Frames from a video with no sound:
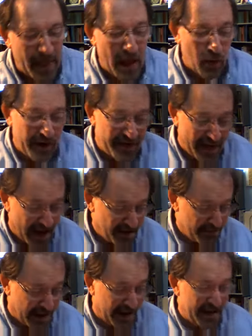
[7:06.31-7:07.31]
with that in
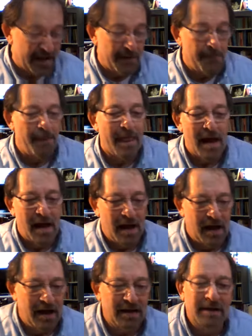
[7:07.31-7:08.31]
mind,
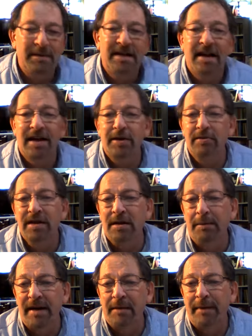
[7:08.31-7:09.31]
let me tell you a little
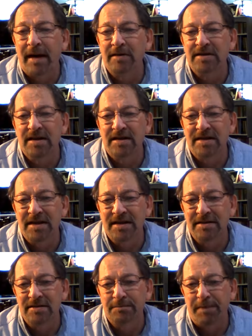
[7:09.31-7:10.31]
bit about the
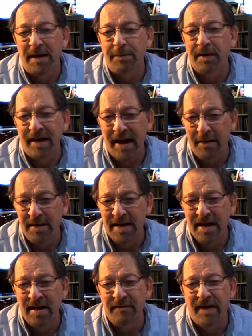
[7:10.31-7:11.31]
people that came to the
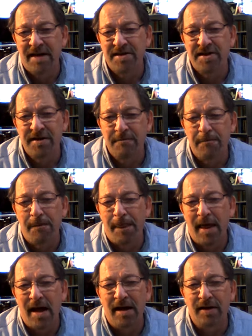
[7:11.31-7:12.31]
convention
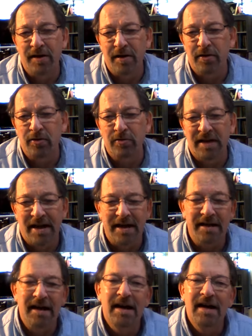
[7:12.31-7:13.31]
and who led it.
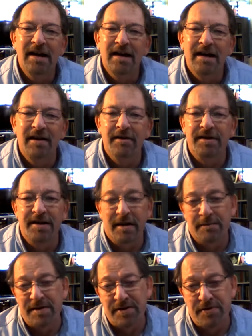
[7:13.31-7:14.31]
Here are the
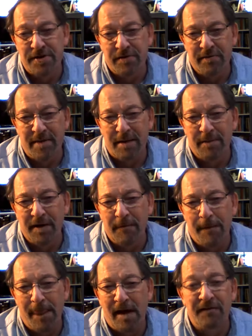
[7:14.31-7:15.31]
numbers you should remember:
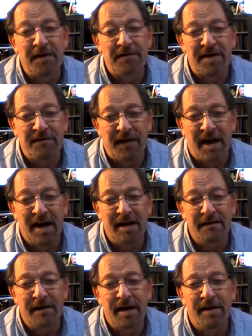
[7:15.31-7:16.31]

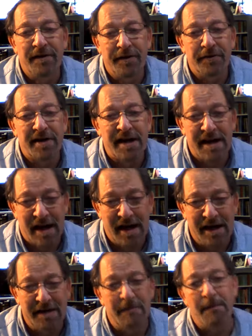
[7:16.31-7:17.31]
55,
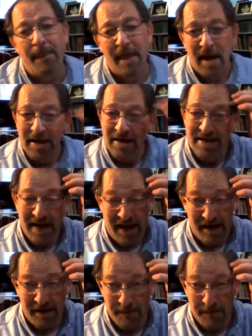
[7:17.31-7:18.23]
39, 10.